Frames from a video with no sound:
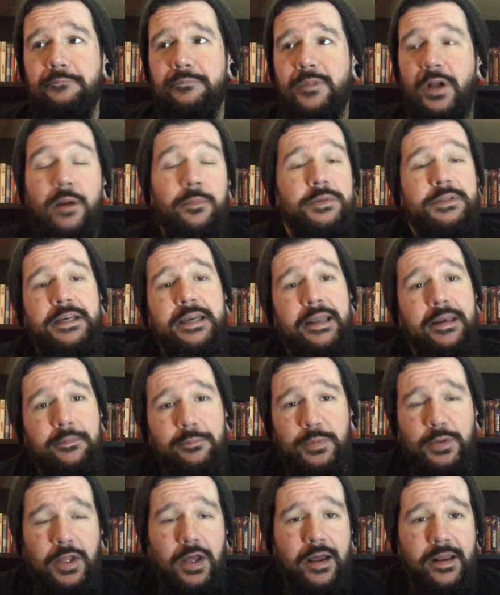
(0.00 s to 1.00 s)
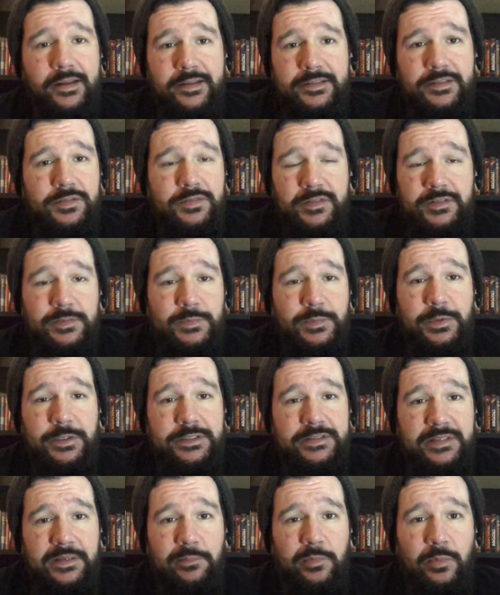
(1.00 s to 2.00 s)
complicated plot. It's a pretty
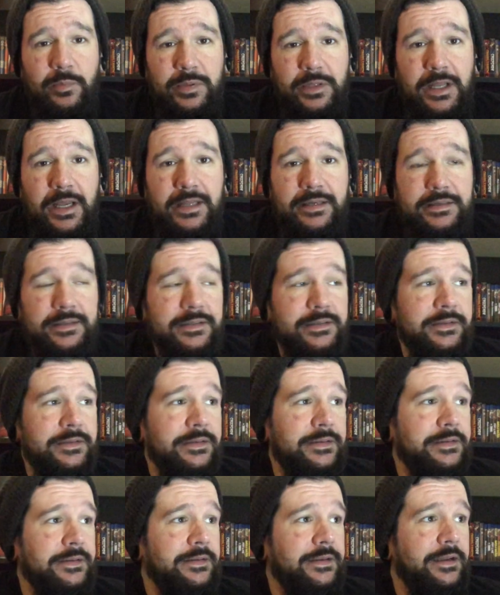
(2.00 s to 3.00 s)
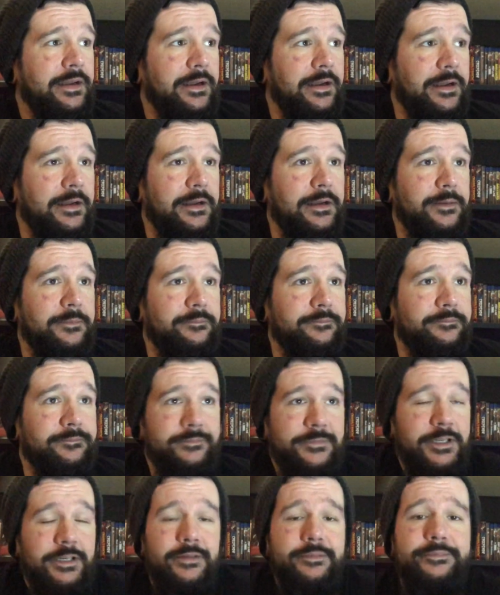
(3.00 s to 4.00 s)
simple plot.
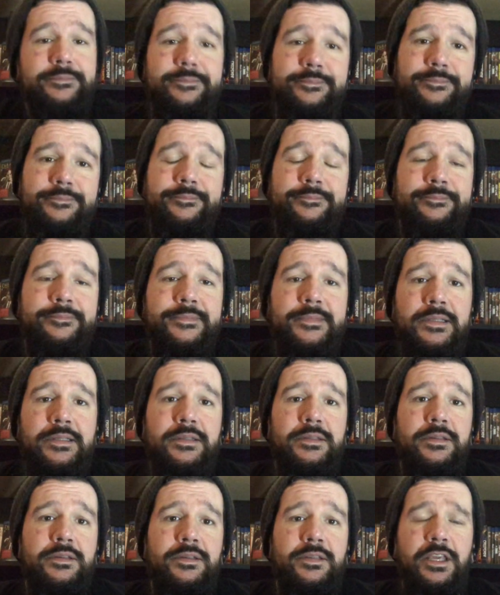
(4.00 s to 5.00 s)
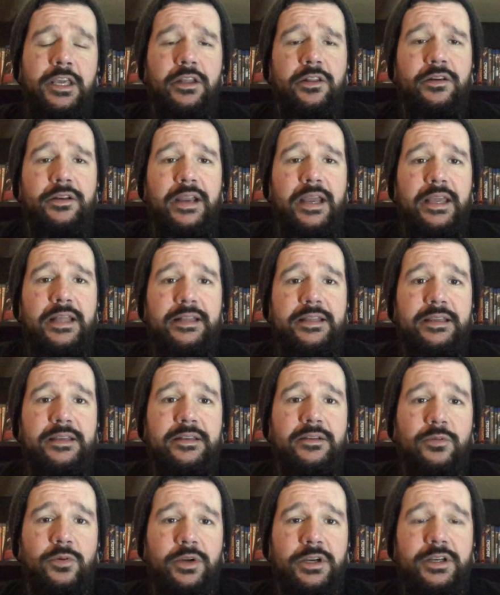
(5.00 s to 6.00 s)
You know, killer
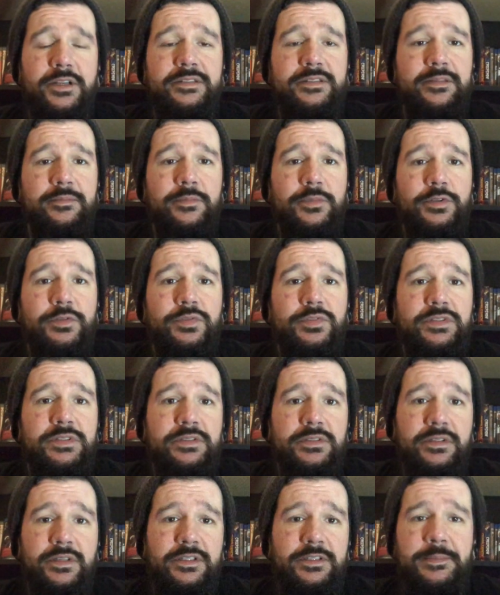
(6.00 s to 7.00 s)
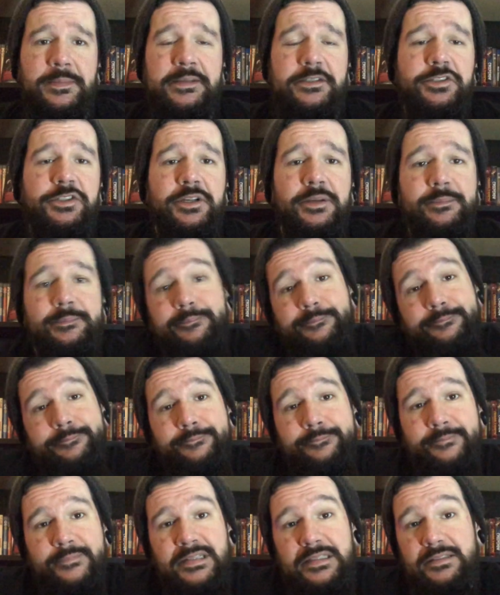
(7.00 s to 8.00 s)
alien organism loose on a spaceship.
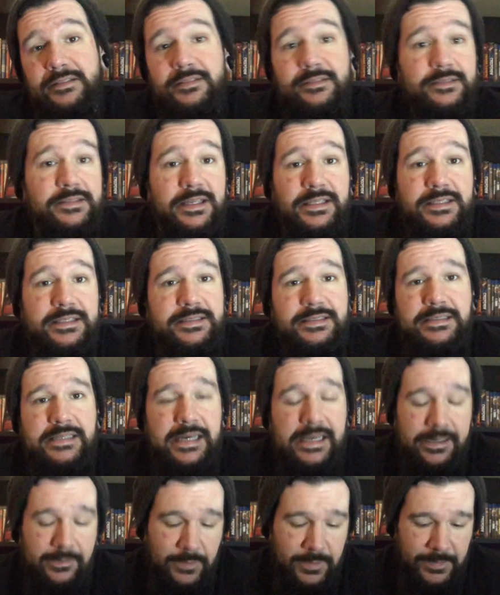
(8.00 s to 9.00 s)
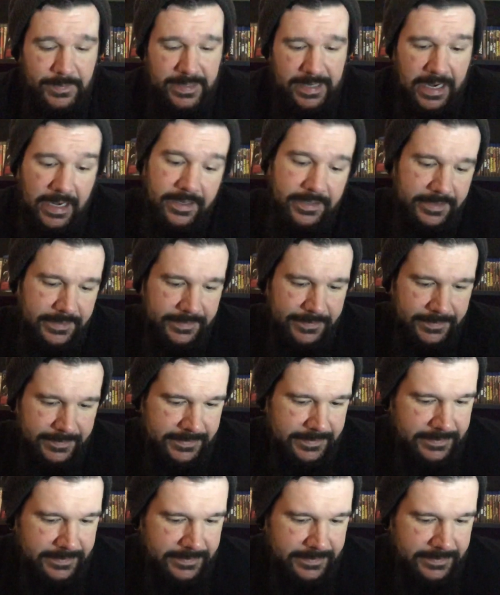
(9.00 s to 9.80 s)
That's kind of what we got here.